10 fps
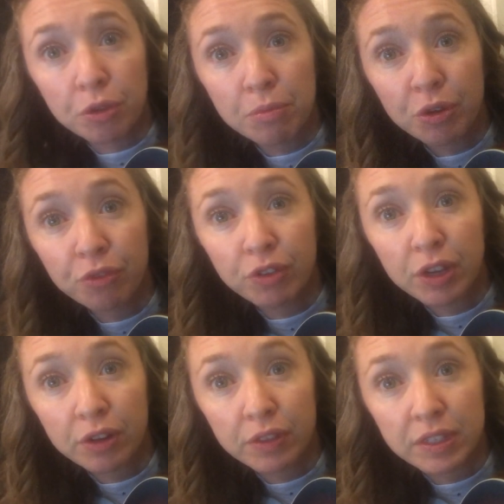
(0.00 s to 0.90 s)
your middle
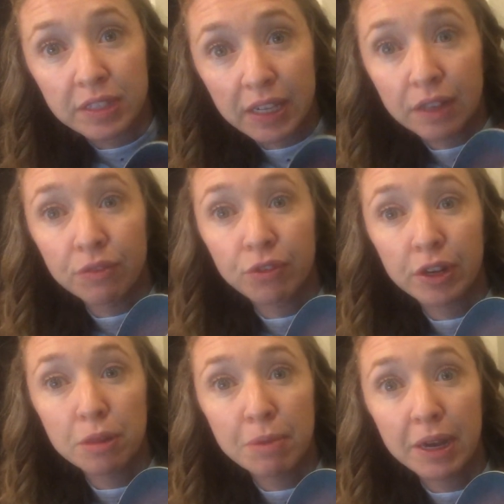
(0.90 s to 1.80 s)
finger on the 2nd fret
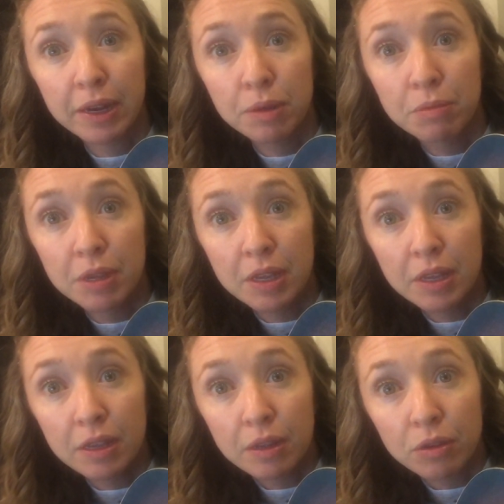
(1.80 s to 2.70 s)
of the bottom,
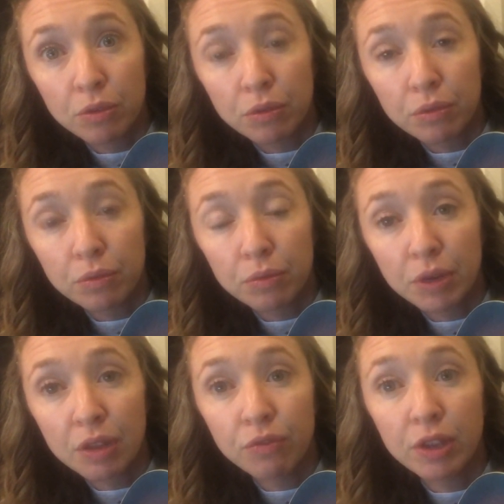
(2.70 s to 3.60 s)

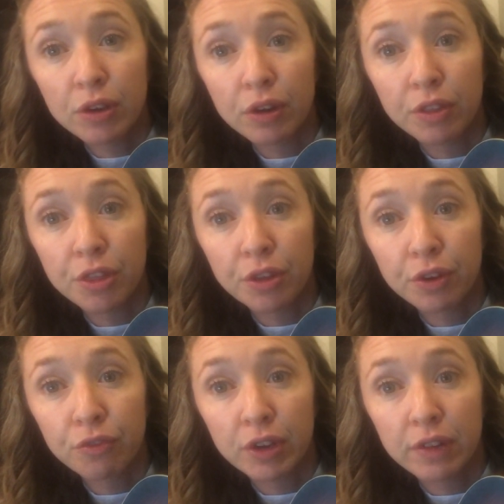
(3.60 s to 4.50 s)
ring finger on the 3rd
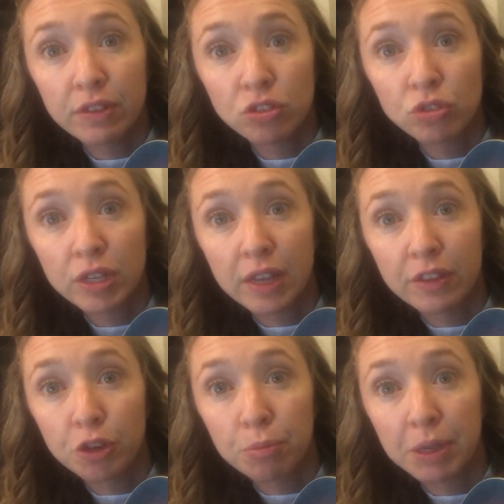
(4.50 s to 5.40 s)
fret of this string, and
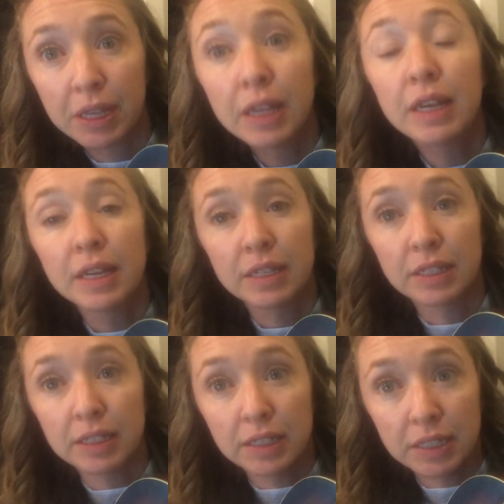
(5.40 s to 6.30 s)
then your pinky,
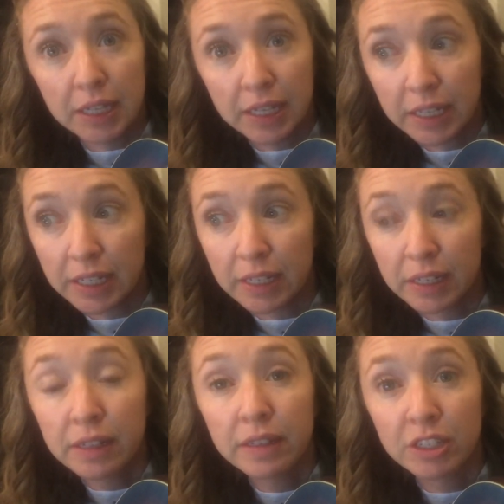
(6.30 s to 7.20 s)
da da da da
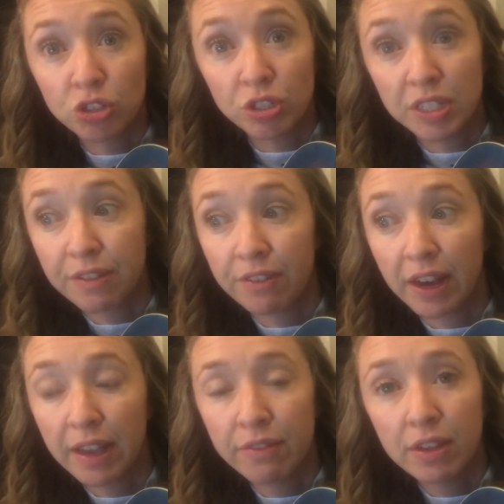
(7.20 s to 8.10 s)
da, that's your
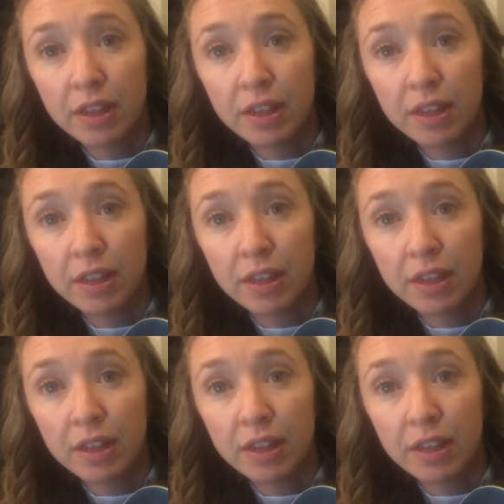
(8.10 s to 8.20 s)
C5.